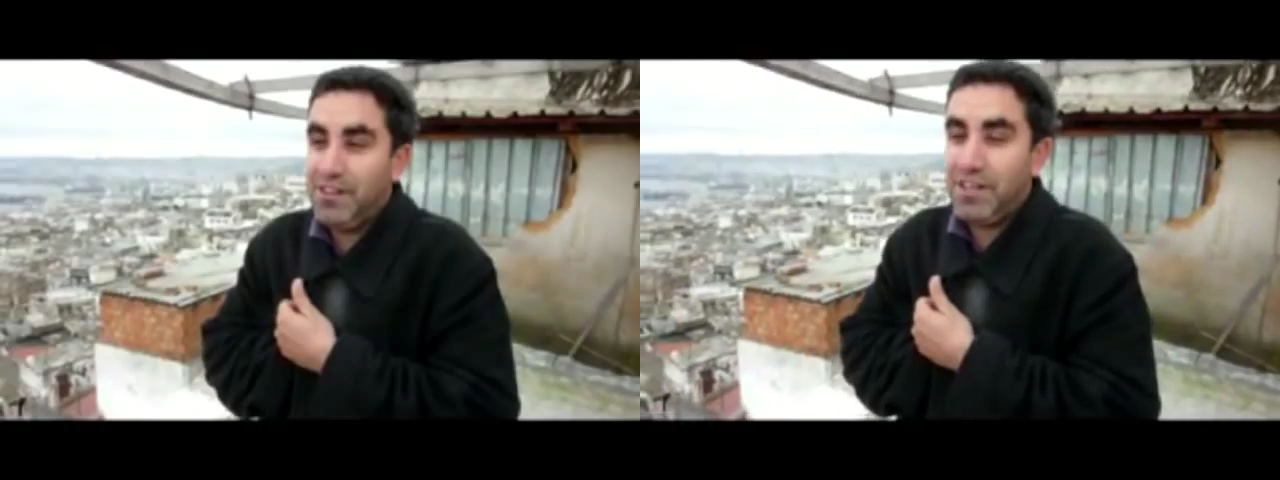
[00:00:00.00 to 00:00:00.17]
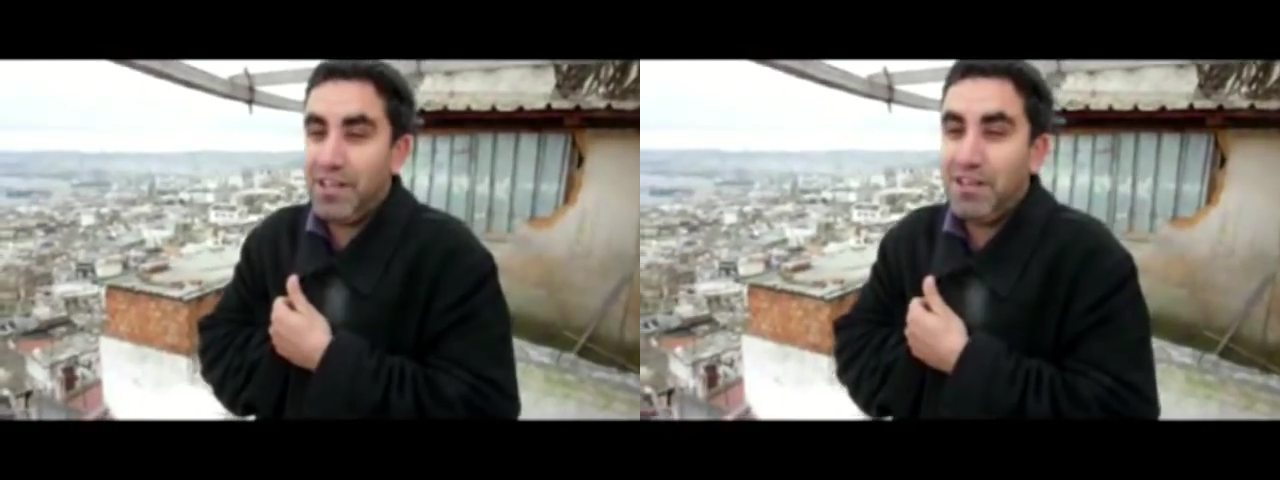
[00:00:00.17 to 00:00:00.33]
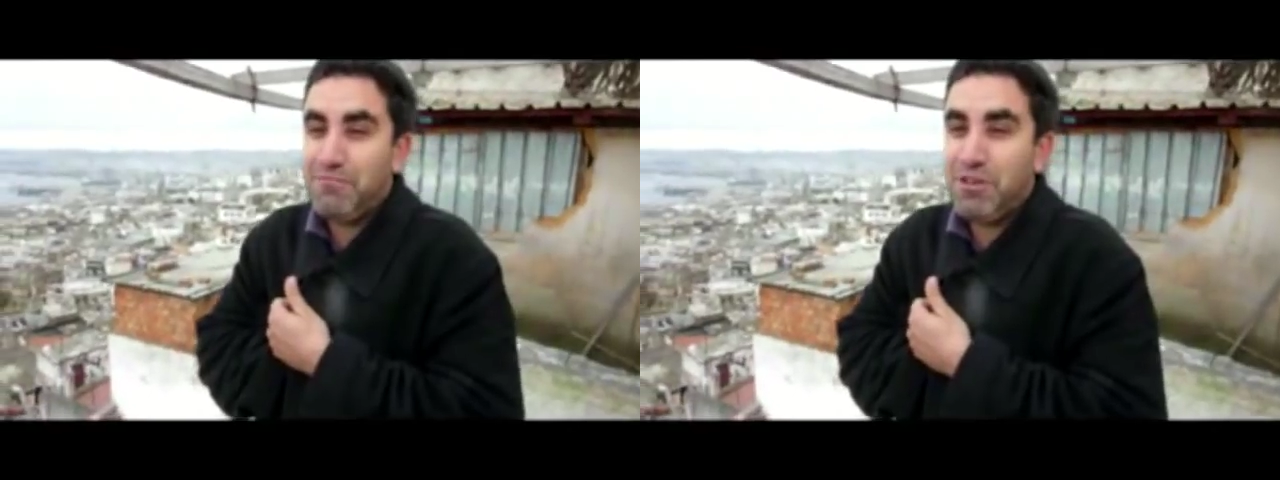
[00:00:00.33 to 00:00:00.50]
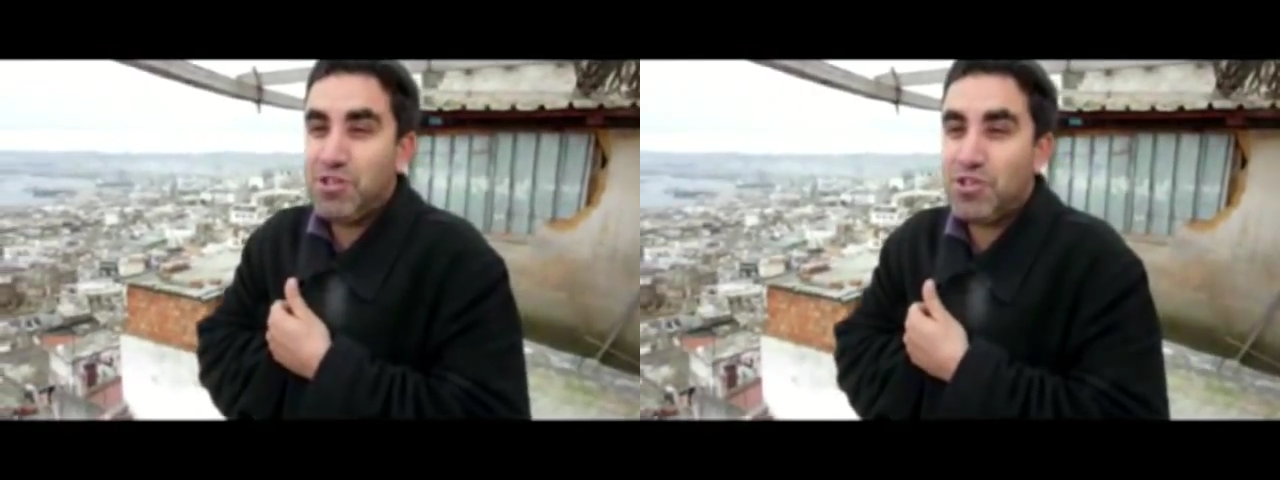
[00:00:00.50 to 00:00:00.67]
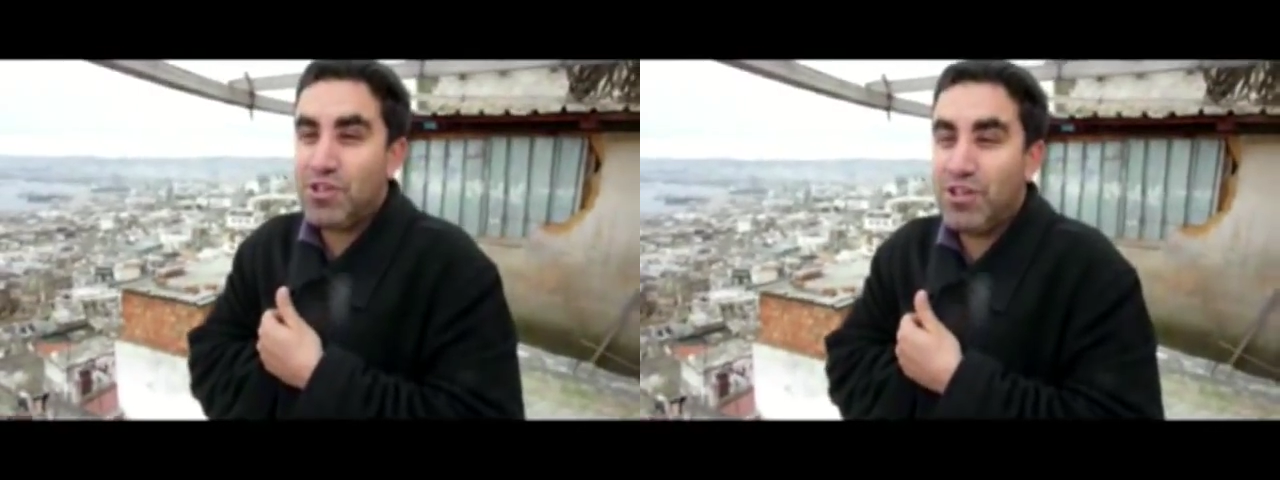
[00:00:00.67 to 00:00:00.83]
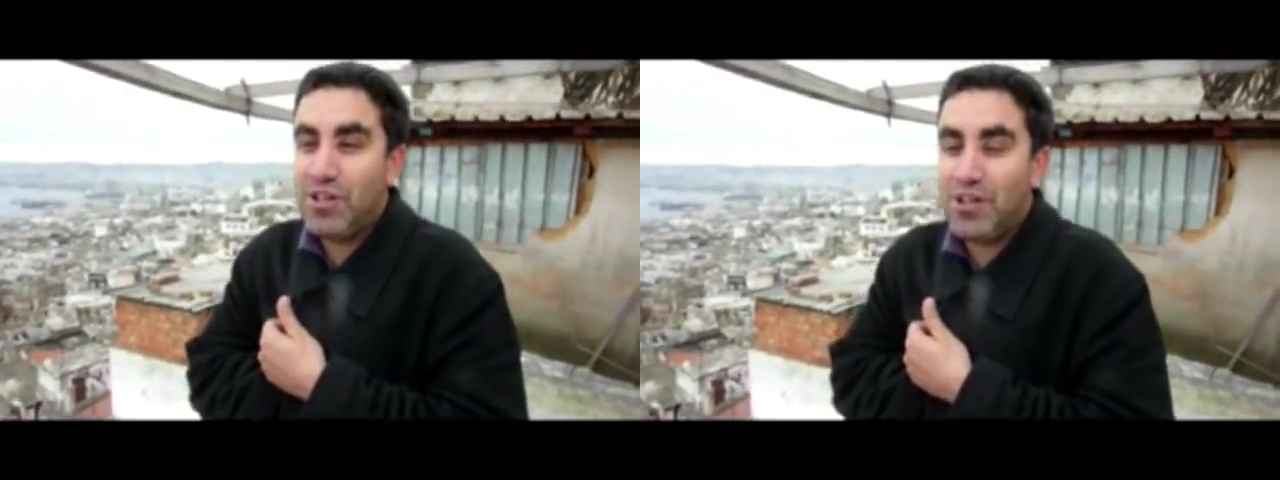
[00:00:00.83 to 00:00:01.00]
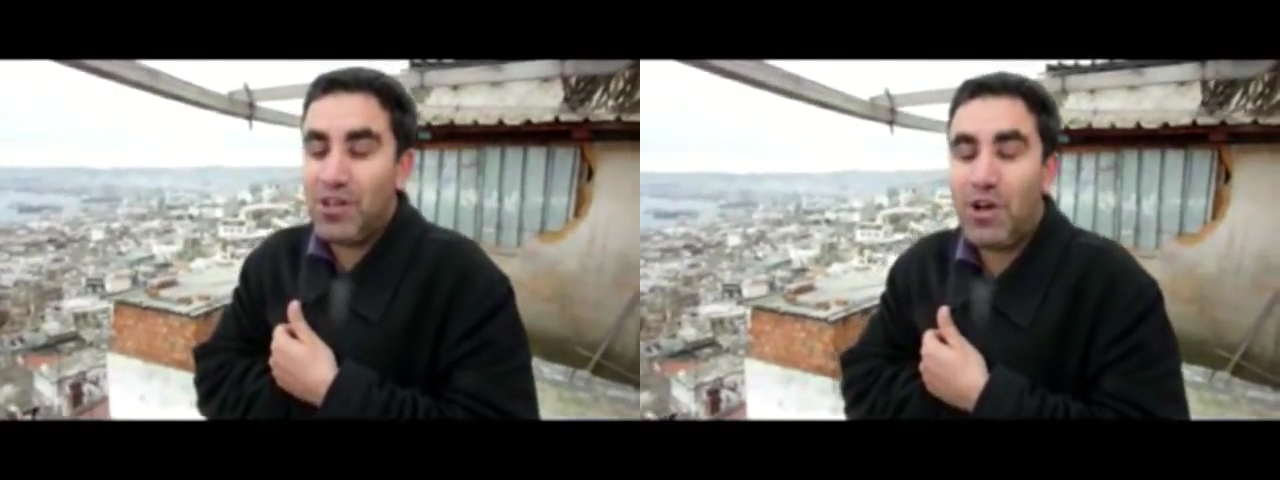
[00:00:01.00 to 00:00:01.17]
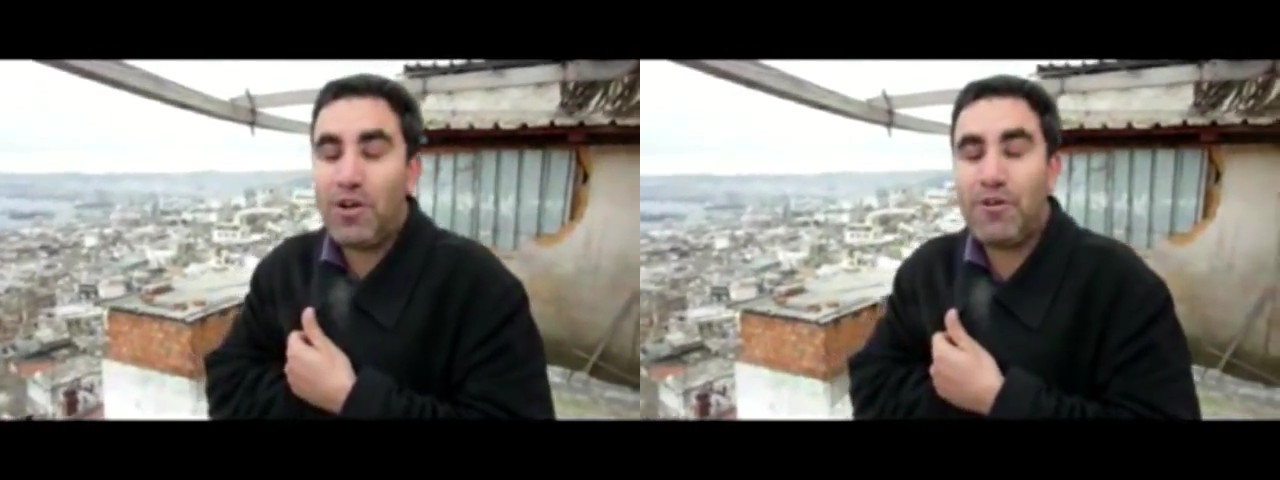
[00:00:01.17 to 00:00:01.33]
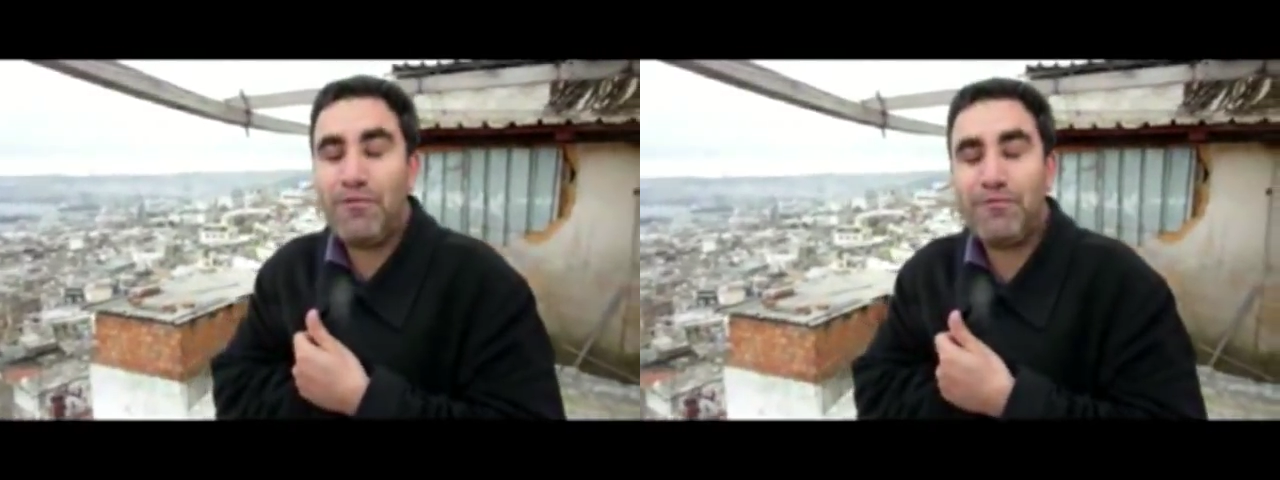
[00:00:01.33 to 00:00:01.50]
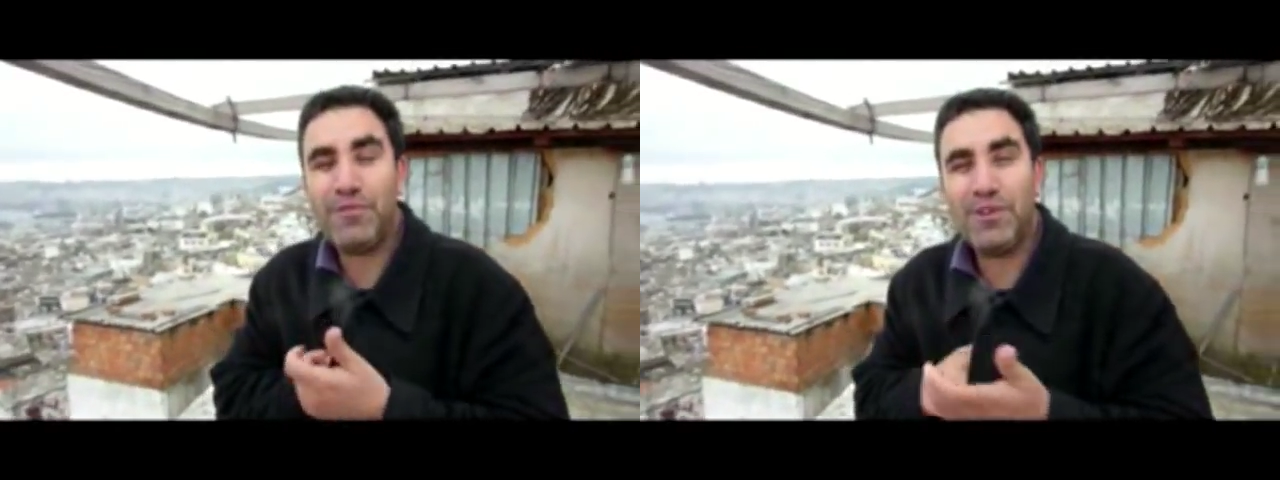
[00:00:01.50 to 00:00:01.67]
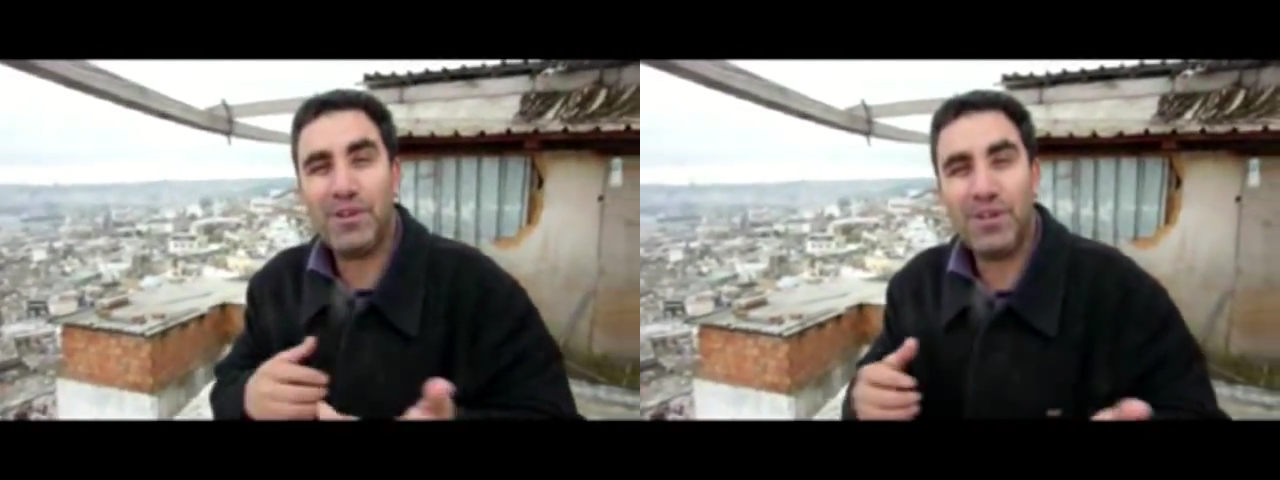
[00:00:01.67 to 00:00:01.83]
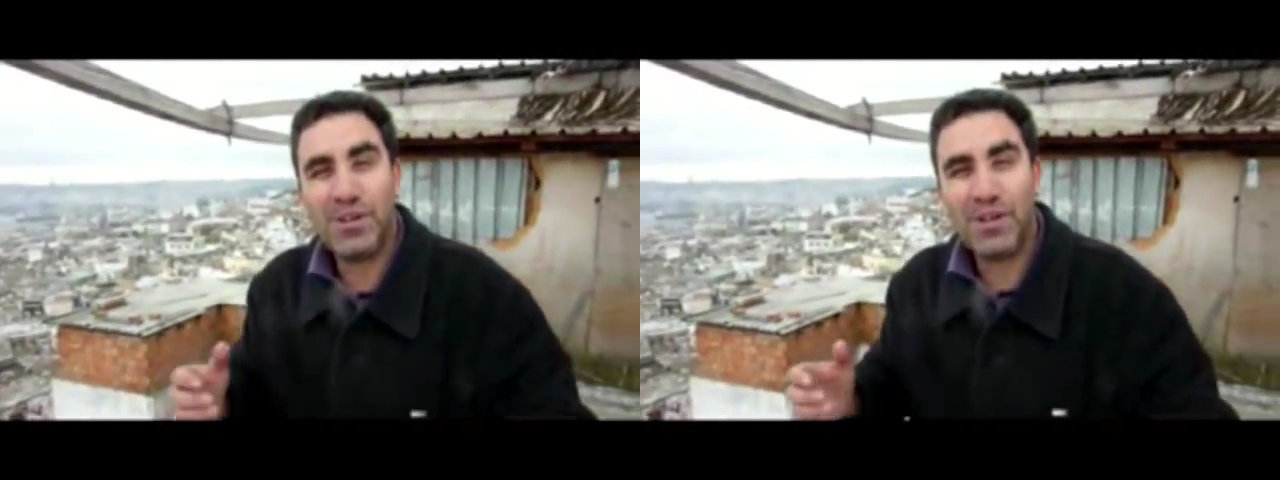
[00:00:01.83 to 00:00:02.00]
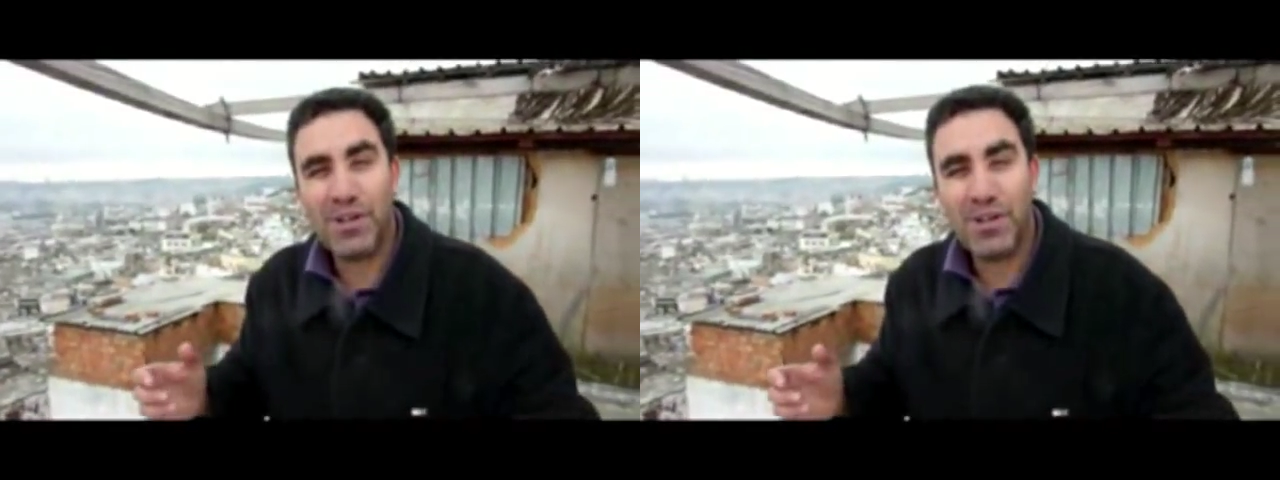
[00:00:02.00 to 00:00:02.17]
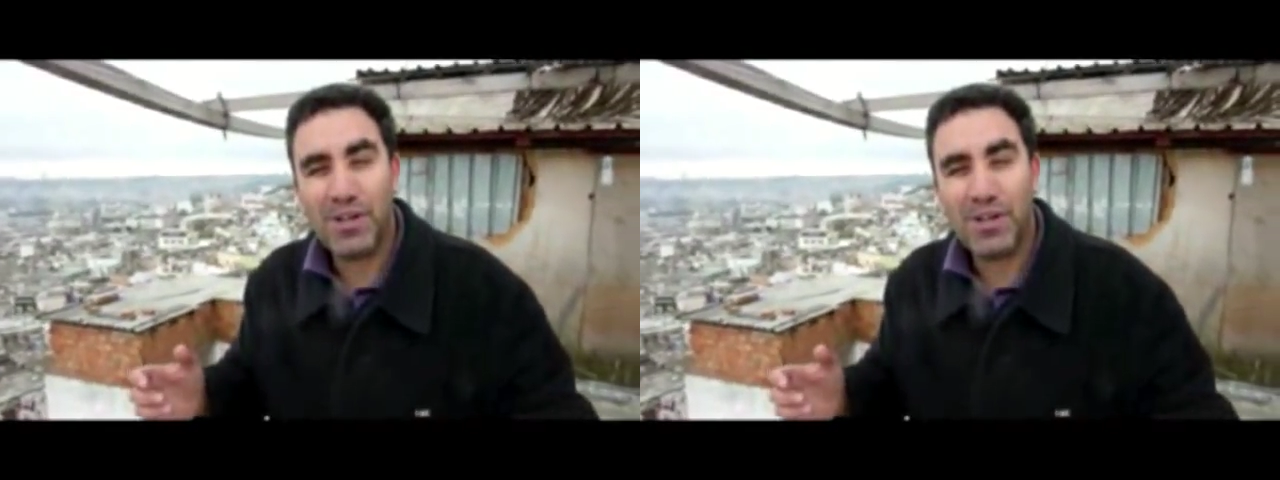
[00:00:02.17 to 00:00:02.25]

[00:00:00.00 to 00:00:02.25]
the image a lot of